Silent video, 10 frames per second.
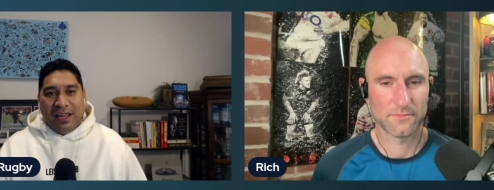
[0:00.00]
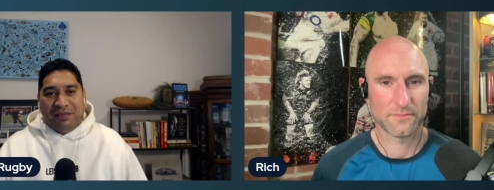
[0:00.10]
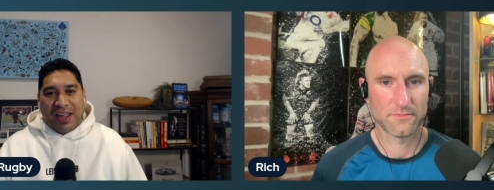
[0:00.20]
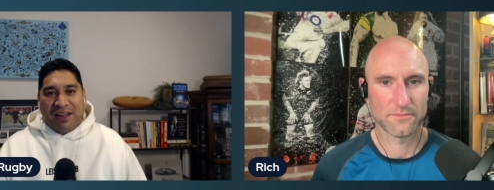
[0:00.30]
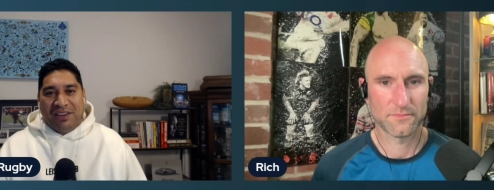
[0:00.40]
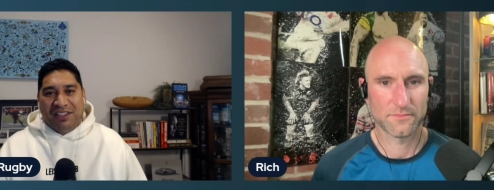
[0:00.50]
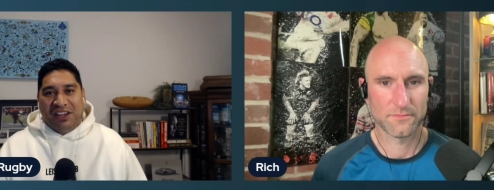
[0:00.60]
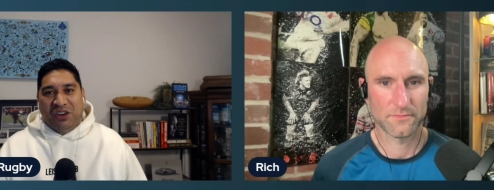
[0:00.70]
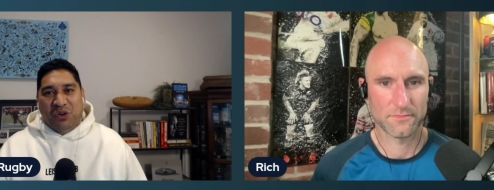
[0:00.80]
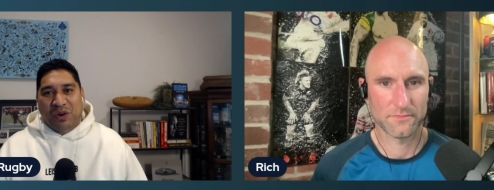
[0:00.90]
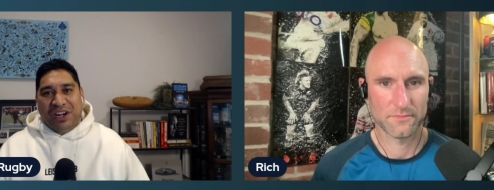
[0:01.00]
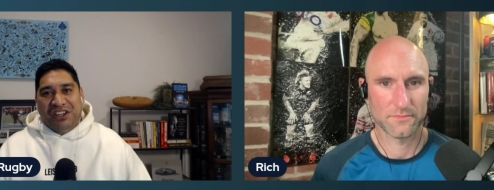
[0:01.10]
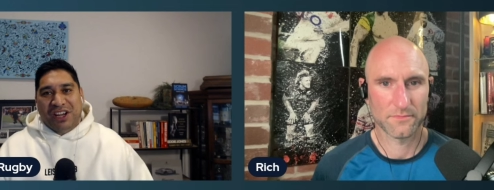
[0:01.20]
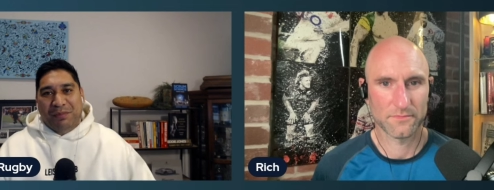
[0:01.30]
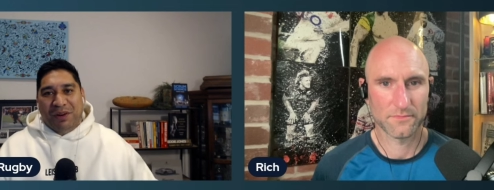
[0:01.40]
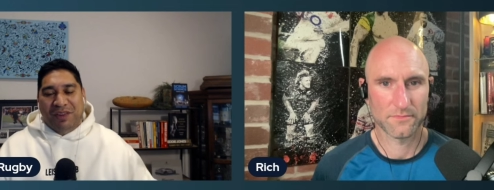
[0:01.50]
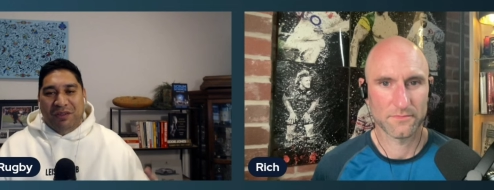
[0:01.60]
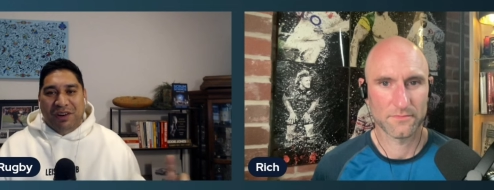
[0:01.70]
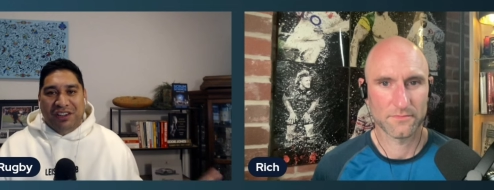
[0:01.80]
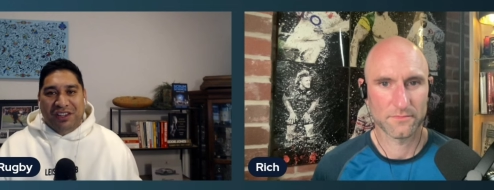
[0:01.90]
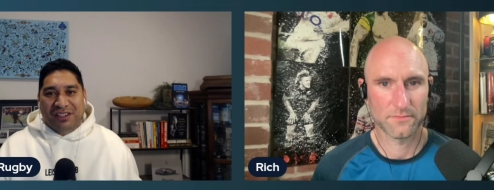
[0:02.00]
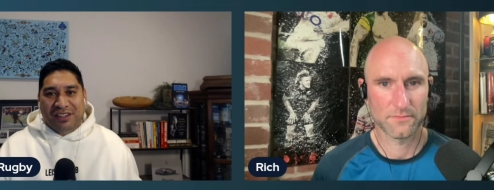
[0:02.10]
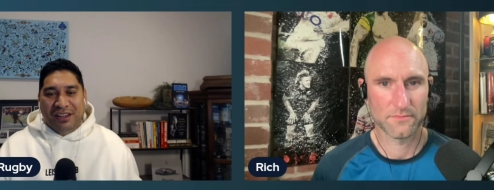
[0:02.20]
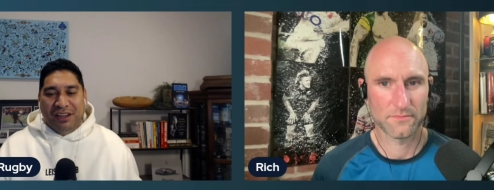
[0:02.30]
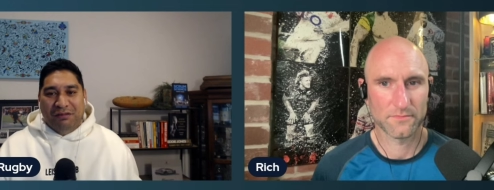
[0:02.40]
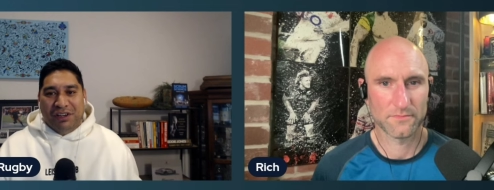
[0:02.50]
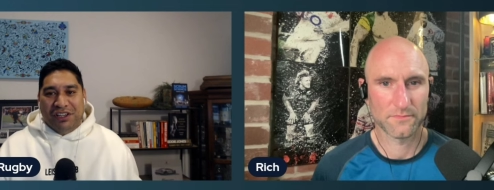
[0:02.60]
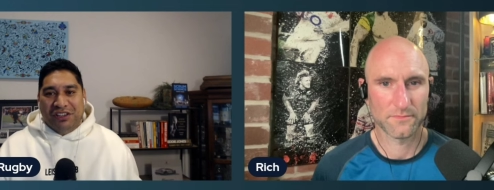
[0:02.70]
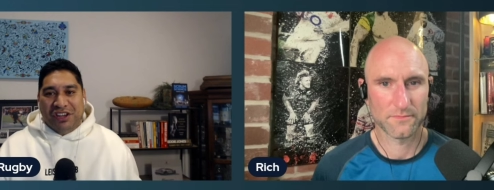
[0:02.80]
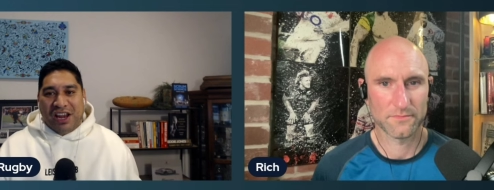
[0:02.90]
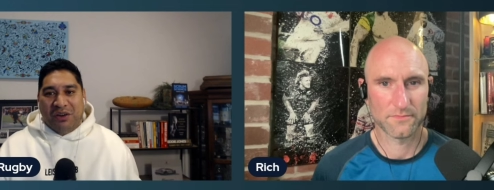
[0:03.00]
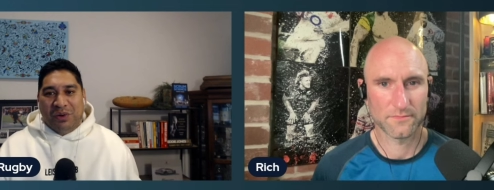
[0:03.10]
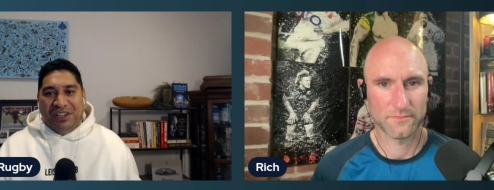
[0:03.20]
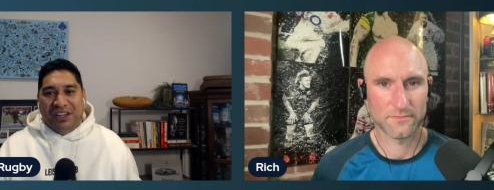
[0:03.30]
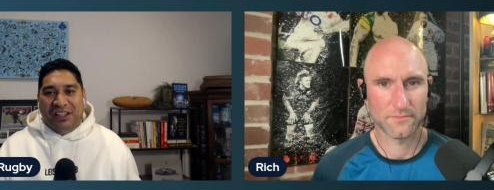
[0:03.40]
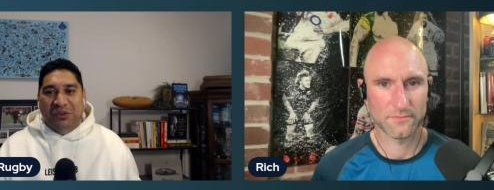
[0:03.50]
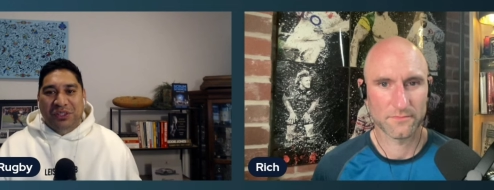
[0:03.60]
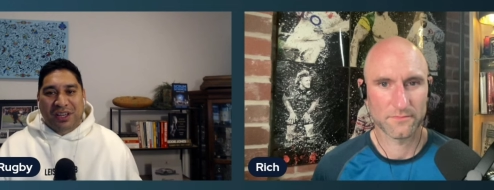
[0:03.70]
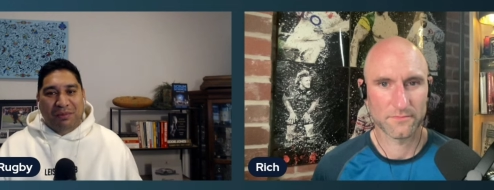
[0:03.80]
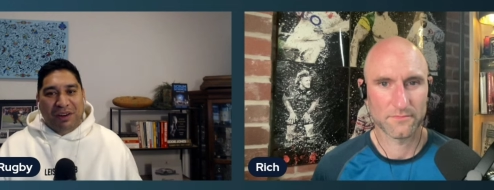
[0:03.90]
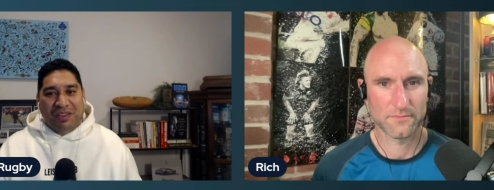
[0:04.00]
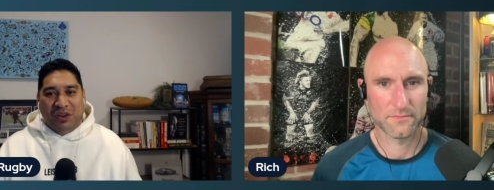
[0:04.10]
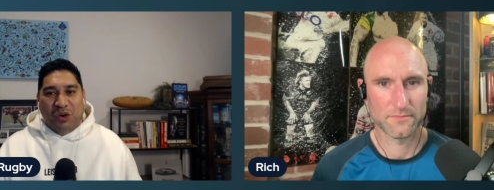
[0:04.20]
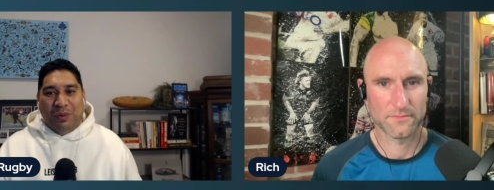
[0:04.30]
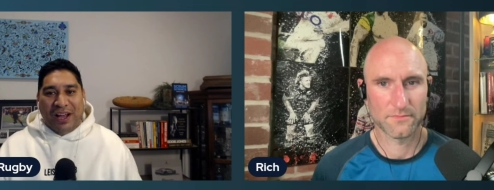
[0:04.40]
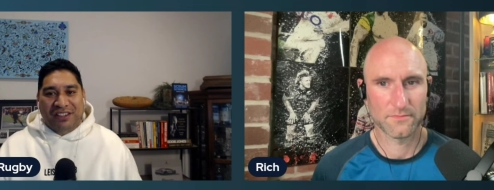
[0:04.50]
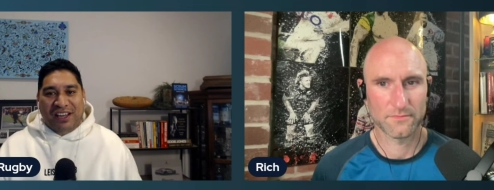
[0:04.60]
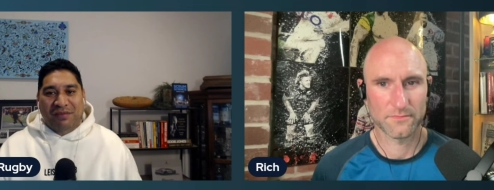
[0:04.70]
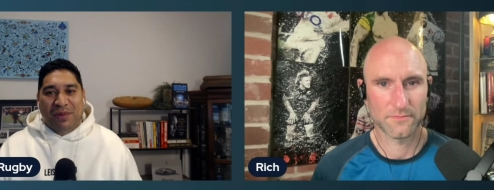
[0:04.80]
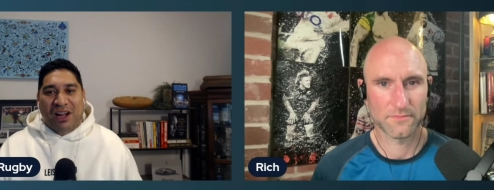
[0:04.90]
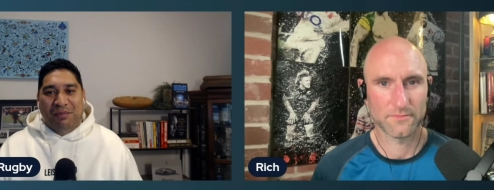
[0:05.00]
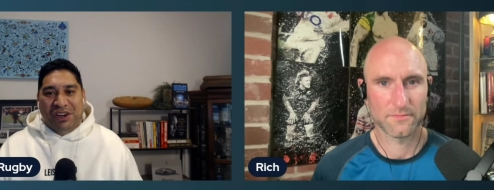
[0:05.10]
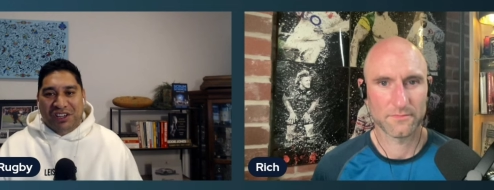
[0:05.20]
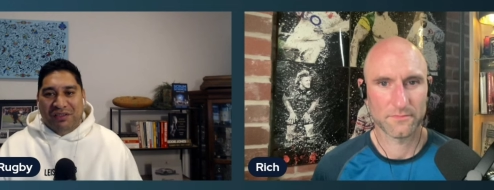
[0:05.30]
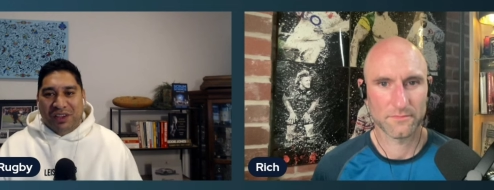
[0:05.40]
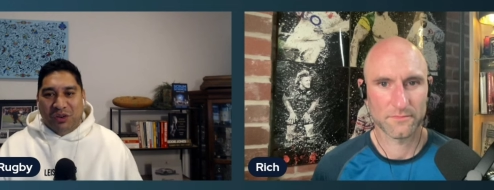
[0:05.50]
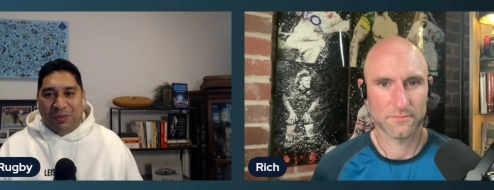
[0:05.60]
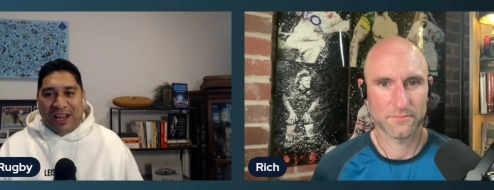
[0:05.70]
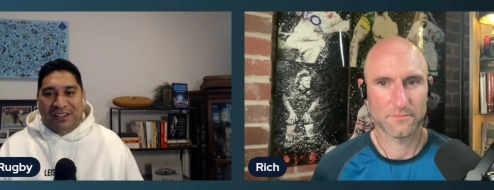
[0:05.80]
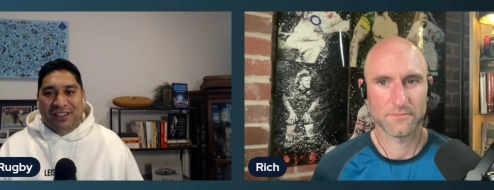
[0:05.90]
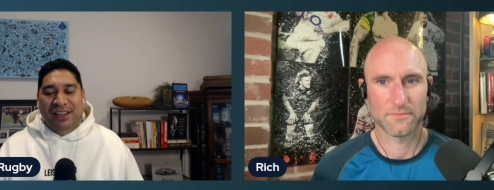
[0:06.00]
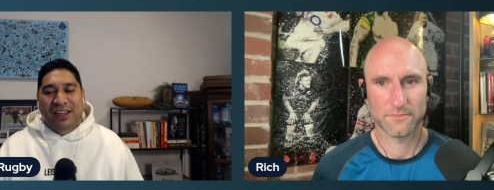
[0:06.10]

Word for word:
Speaker 1: if you haven't seen it already, jump over to Rich's Rich's channel. We did a little summary of the All Blacks. I gave my impression of the All Blacks